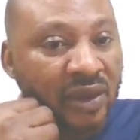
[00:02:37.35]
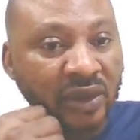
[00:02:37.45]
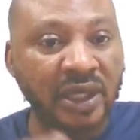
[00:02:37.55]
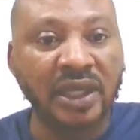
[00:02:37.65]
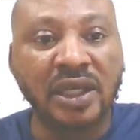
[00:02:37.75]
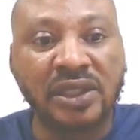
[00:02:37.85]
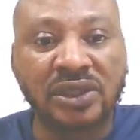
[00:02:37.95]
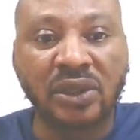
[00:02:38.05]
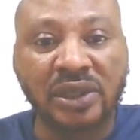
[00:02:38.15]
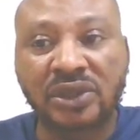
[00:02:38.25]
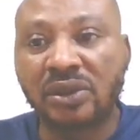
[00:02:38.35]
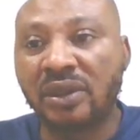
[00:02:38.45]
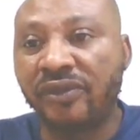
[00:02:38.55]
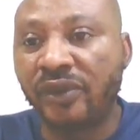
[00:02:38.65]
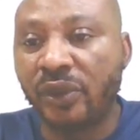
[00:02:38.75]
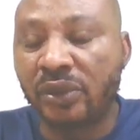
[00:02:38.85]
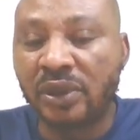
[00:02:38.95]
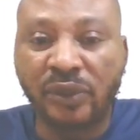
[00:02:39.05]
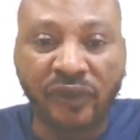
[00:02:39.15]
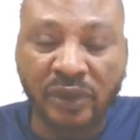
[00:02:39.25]
Okay, so also if you
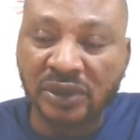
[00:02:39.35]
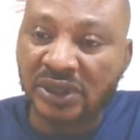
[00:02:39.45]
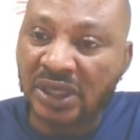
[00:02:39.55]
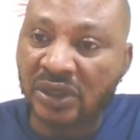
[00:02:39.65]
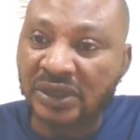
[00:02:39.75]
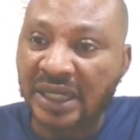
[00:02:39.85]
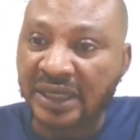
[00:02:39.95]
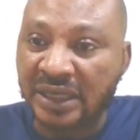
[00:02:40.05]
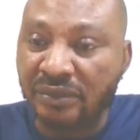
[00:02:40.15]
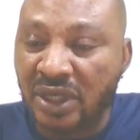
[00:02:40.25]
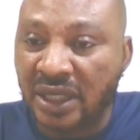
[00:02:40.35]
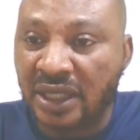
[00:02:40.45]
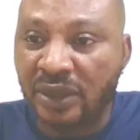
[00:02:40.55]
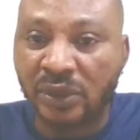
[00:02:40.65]
want to send us an email,